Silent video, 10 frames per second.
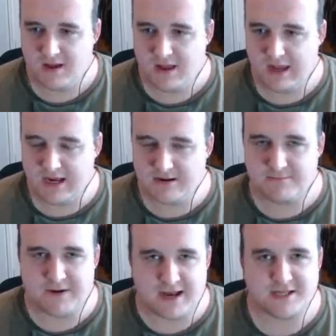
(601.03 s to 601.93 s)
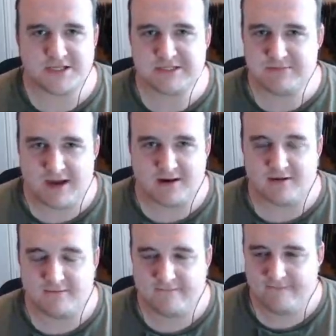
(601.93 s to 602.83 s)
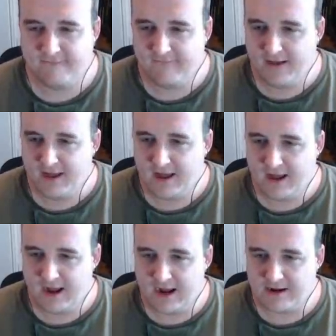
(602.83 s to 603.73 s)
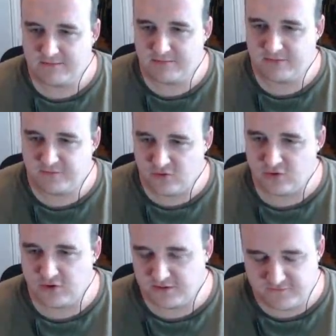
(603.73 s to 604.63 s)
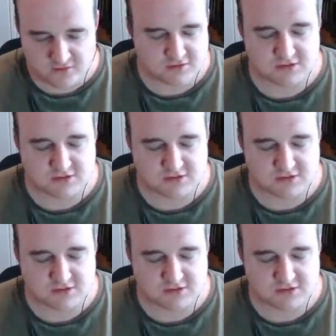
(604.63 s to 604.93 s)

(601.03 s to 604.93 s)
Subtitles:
in a balanced manner. And before the folks at